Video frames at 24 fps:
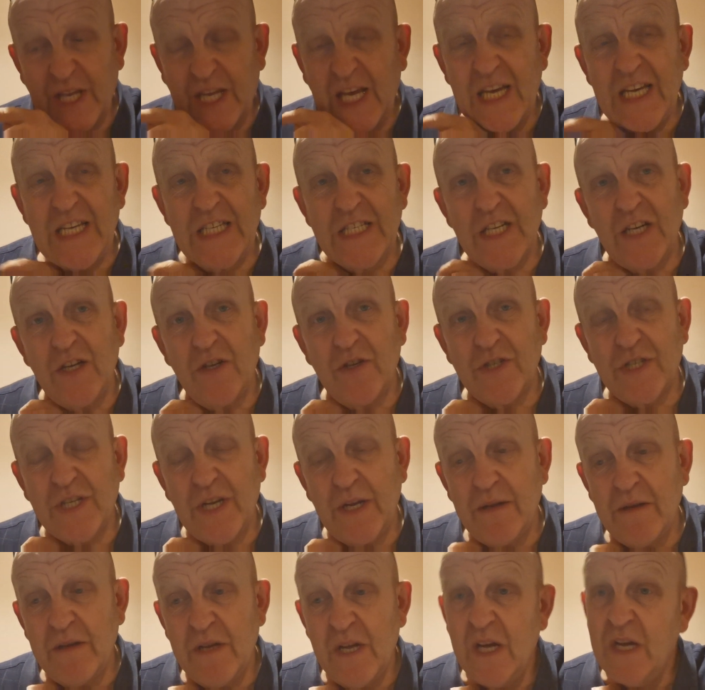geezer lost
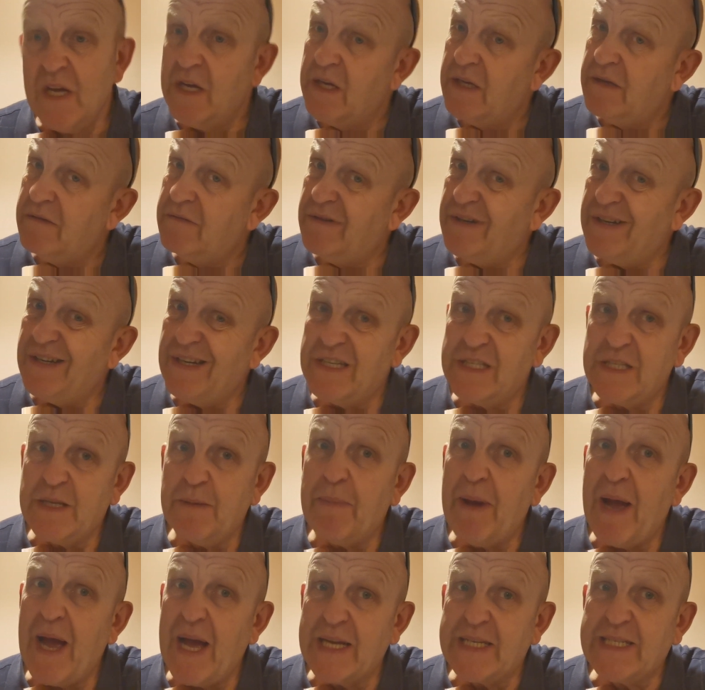it was
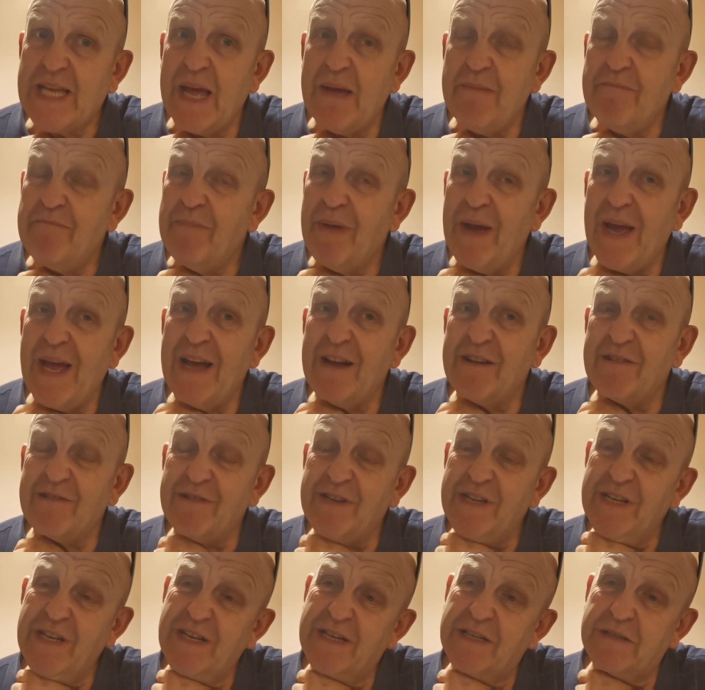about a 10-pounder.
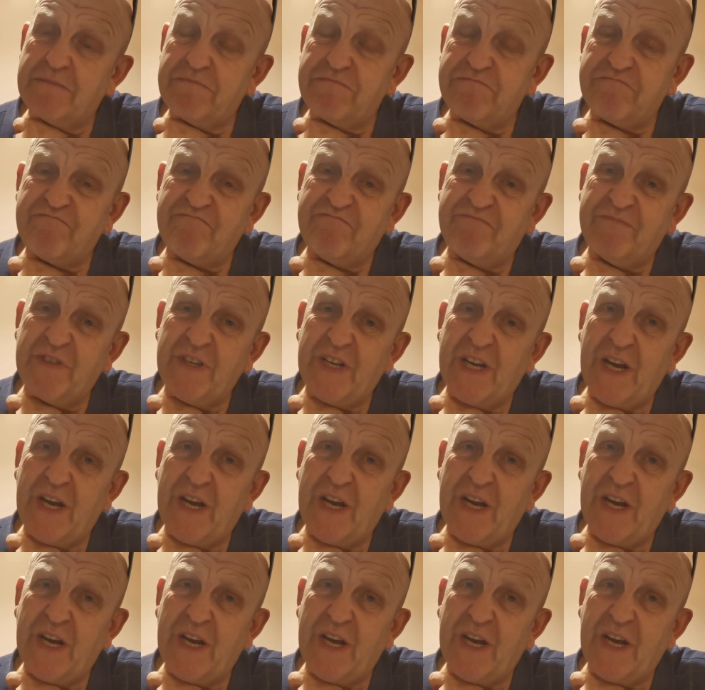You